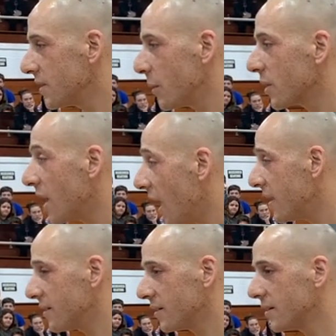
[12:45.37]
They were
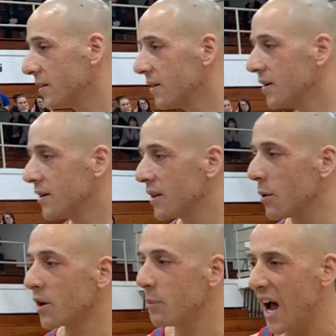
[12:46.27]
kind.
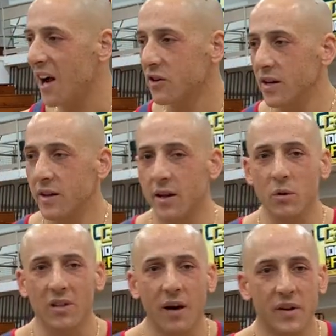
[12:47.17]
They were compassionate. They
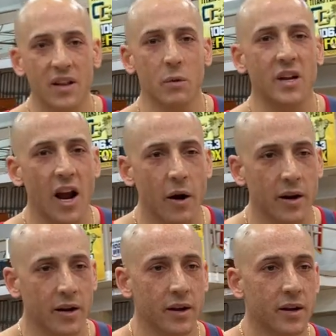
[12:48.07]
were loving. They were
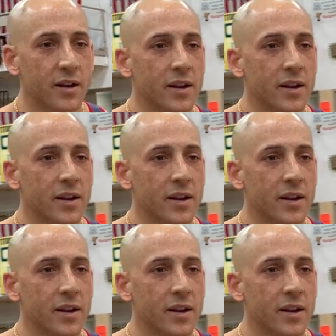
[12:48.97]
caring.